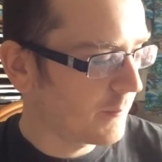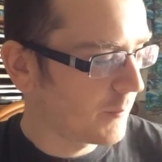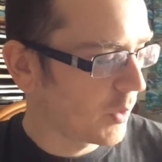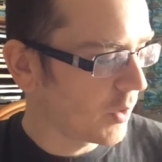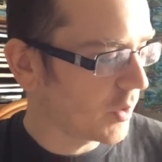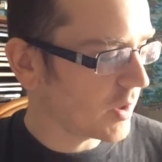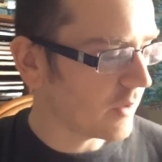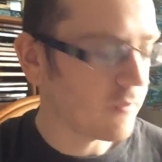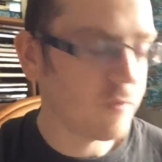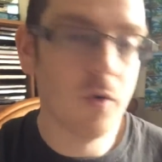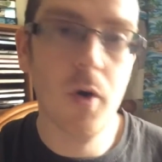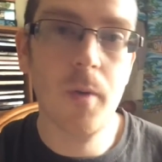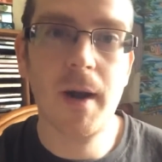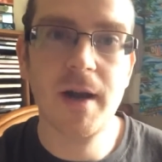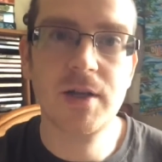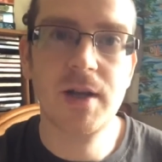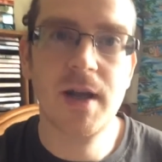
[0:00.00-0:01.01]
Bought it
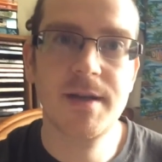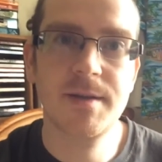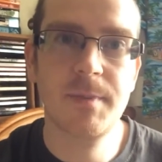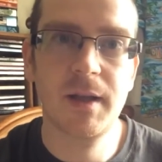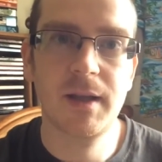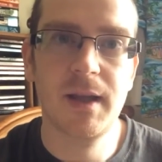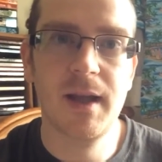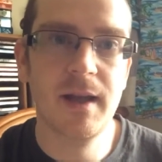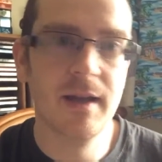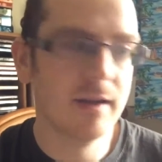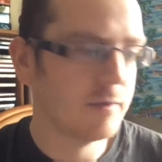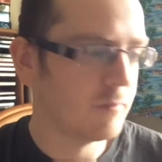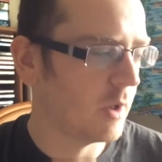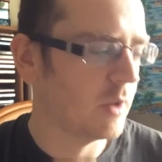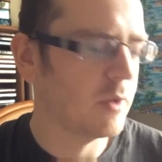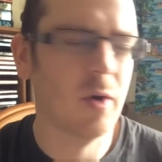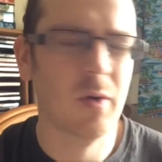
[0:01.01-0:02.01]
for might change my life.
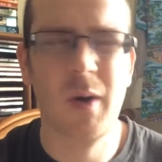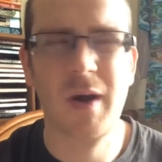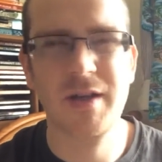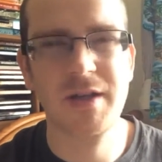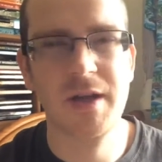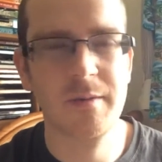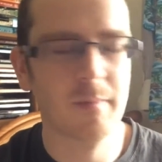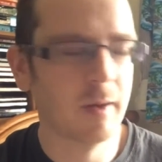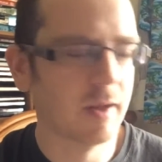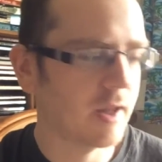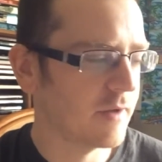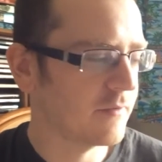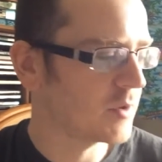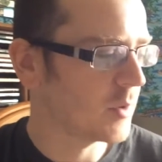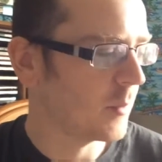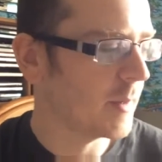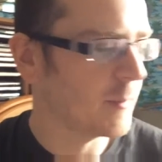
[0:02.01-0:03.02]
Well, not quite change my
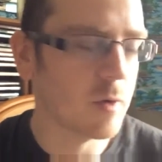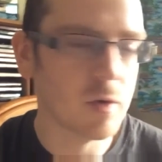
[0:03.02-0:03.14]
life, do you know what I mean?